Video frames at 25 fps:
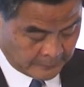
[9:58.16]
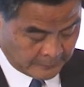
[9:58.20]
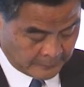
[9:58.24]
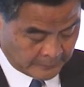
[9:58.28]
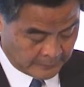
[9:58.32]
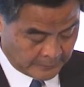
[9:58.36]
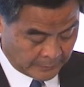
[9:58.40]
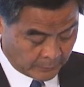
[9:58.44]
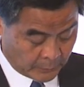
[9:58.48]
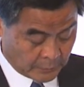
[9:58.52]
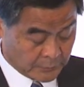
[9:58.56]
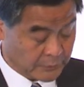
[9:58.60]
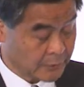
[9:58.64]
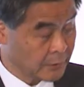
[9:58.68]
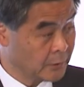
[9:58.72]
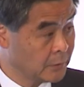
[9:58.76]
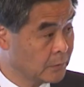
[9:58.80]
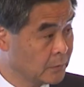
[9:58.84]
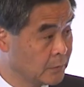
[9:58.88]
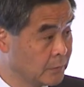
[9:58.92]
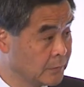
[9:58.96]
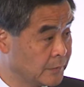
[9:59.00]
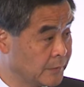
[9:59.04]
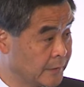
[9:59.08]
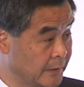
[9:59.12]
There was
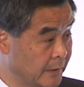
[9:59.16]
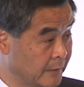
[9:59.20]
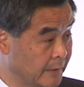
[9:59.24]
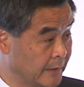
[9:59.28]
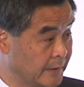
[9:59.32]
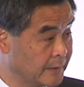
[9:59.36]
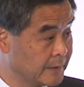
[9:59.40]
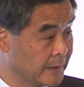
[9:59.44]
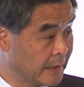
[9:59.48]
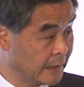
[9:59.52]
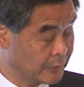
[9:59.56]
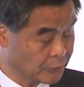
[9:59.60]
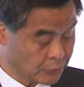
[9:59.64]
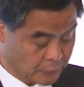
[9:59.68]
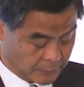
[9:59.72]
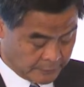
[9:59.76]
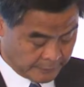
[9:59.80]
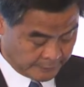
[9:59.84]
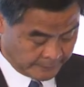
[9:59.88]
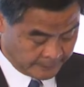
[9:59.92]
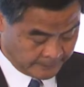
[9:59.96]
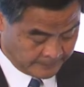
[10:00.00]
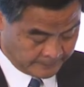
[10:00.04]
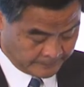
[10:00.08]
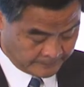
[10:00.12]
no serious
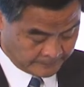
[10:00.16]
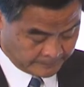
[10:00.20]
casualty.